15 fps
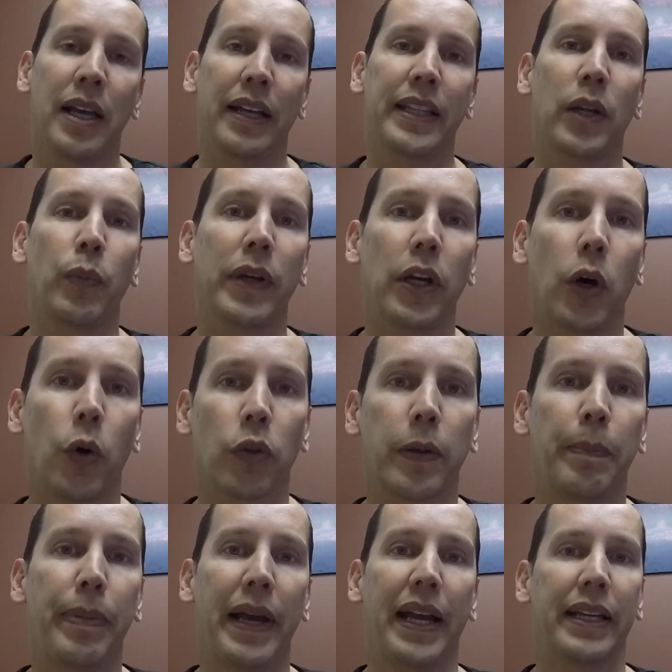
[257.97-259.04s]
And then we owe
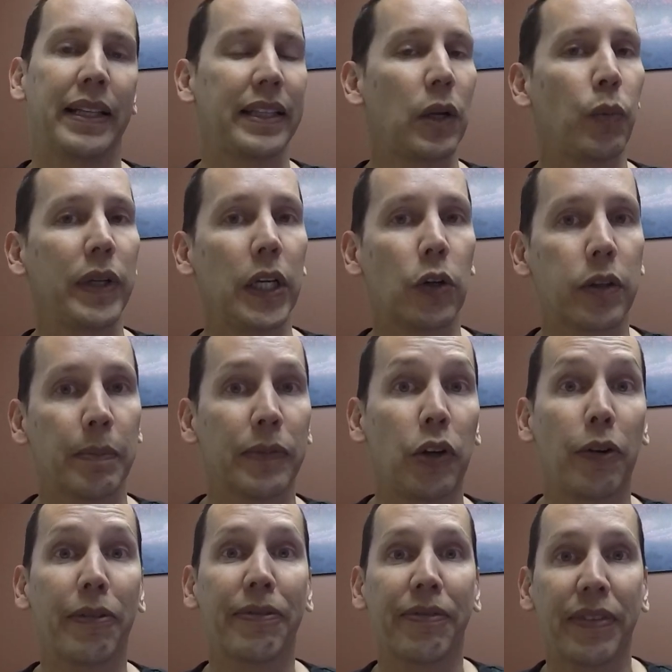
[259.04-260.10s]
the bank, and then we owe them
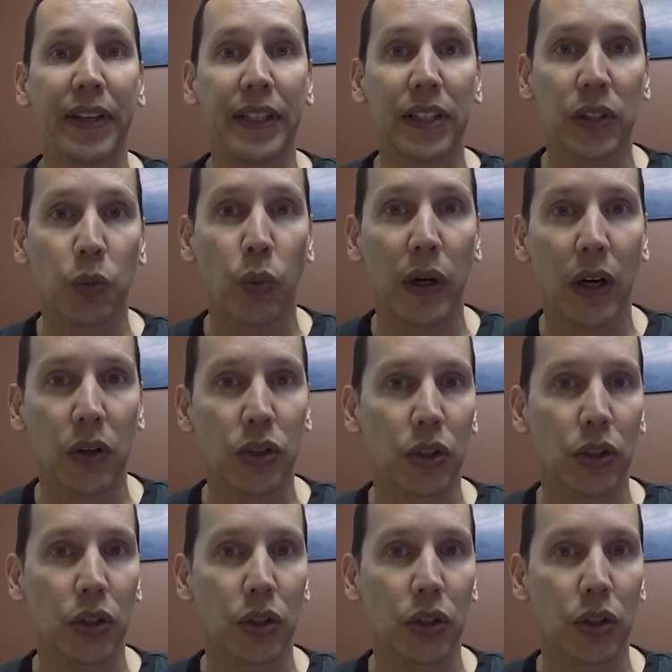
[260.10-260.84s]
their fee as well.